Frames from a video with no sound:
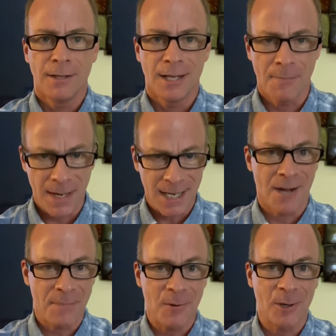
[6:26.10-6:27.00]
It may
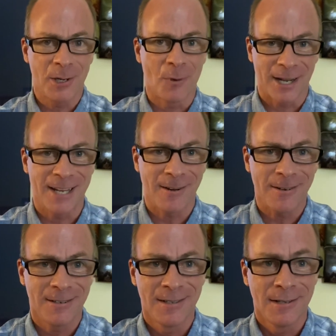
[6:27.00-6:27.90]
not be what you want to
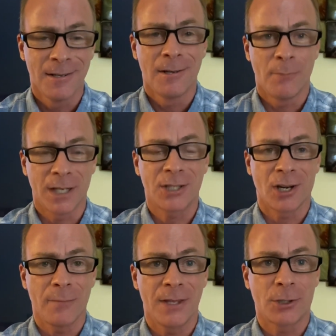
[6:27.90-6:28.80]
hear, but it's
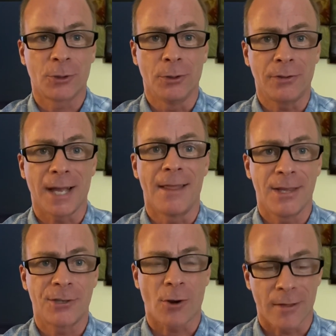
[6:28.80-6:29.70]
going to be the truth, and
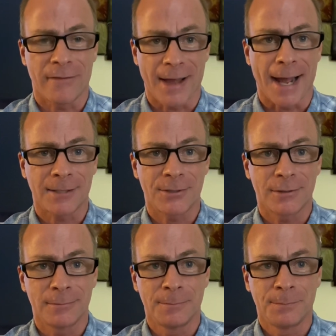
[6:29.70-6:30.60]
these are the facts.
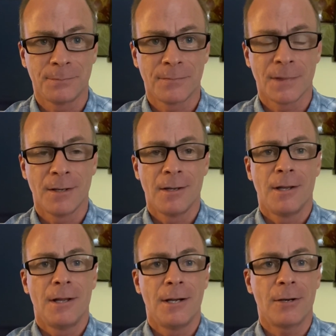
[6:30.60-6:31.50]

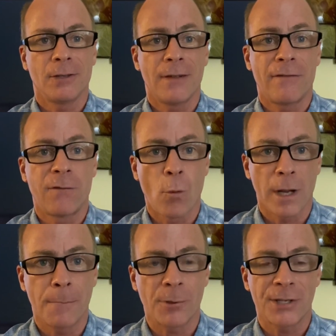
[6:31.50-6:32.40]
Nearly
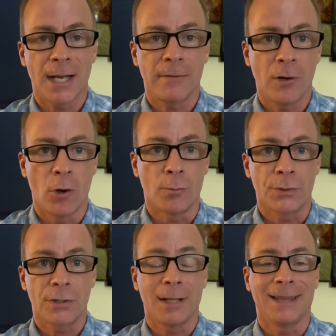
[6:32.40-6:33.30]
40% of
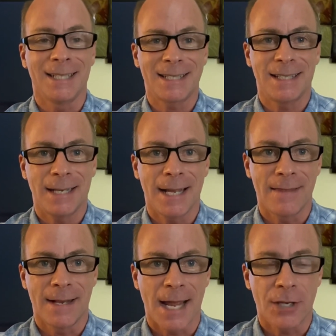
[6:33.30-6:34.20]
homes listed in
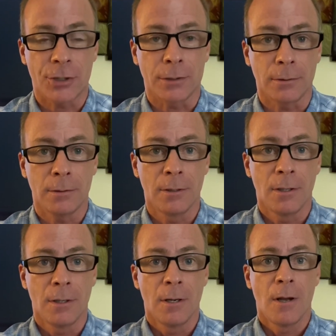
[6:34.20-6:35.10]
the nation
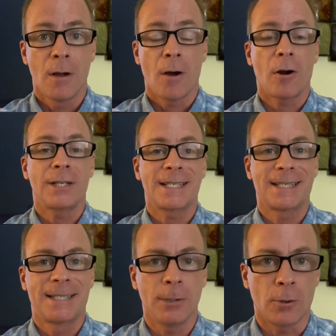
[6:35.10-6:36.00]
are
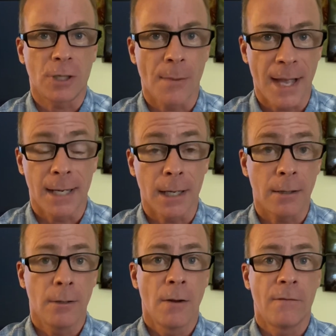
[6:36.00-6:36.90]
still
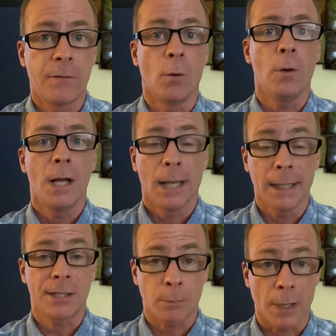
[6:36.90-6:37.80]
commanding full
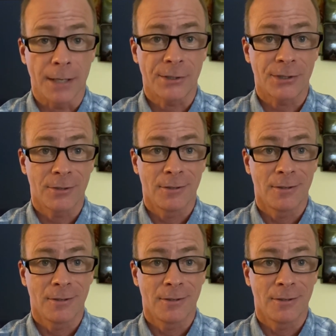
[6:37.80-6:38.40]
list price.